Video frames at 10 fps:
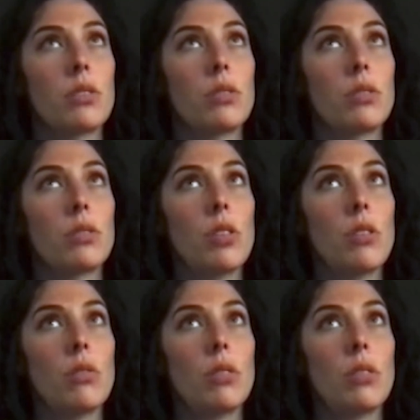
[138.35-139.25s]

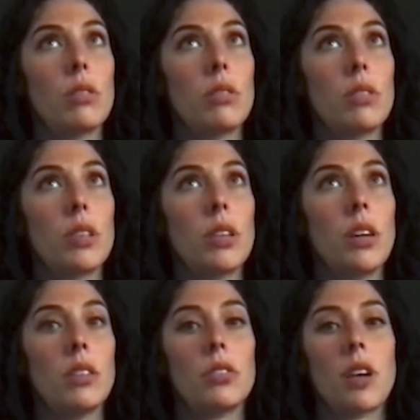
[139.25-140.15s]
So
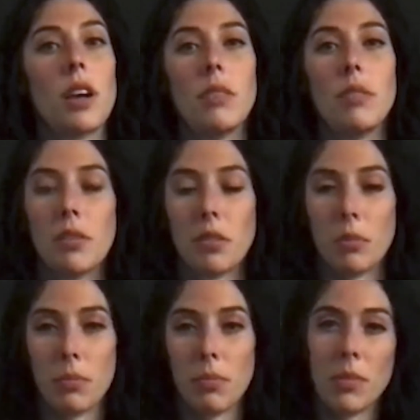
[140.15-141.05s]
color's kind of in it
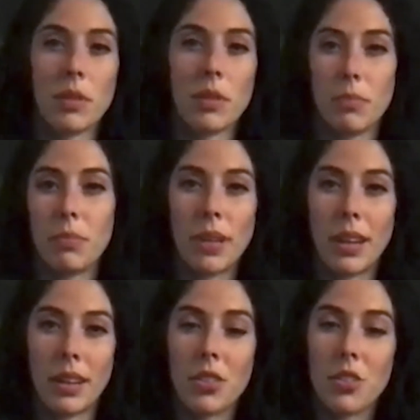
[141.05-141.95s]
from the
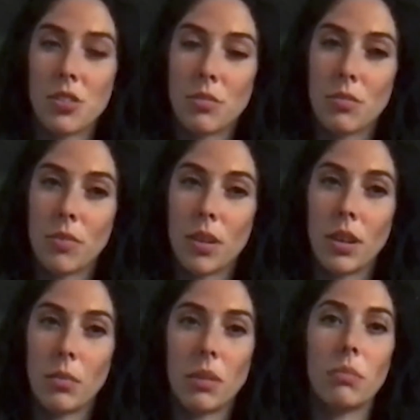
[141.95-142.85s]
beginning-ish,
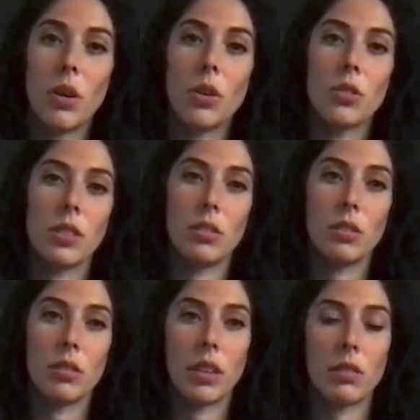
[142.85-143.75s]
but mostly
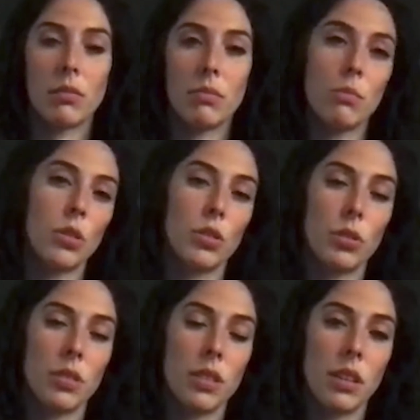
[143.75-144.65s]

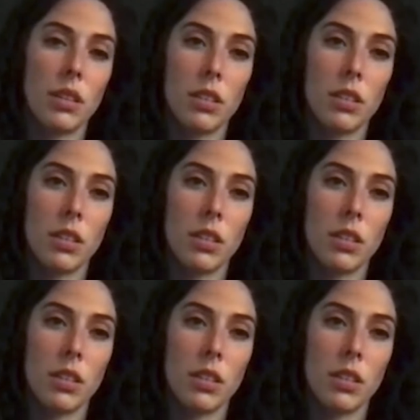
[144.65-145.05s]
towards the end.